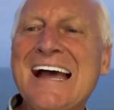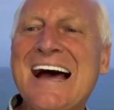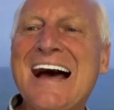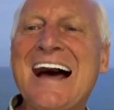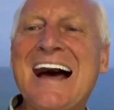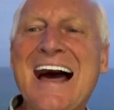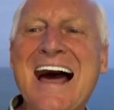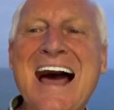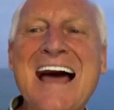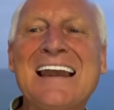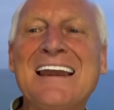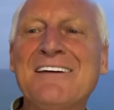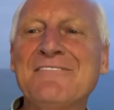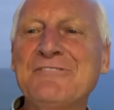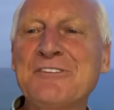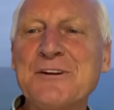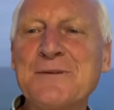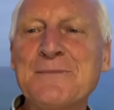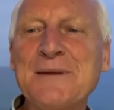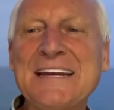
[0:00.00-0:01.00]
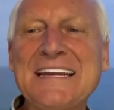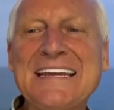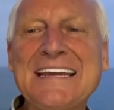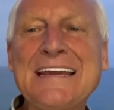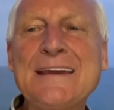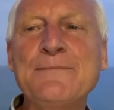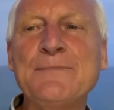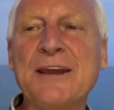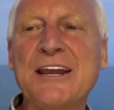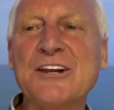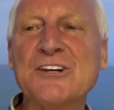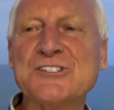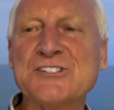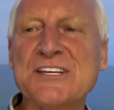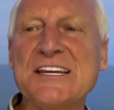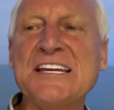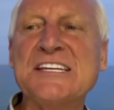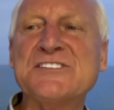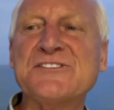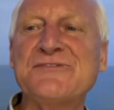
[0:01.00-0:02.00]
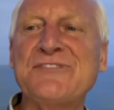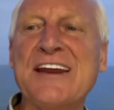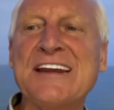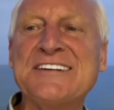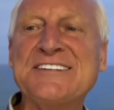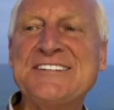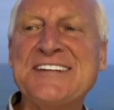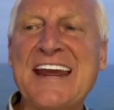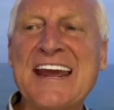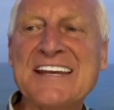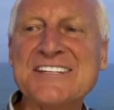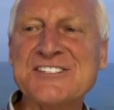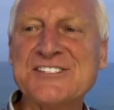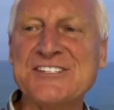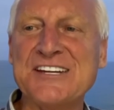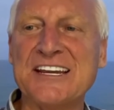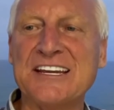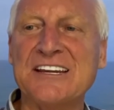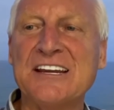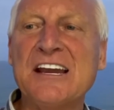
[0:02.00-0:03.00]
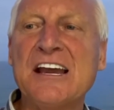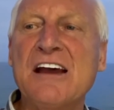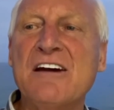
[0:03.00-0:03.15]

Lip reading: I love vitamin E because it's fantastic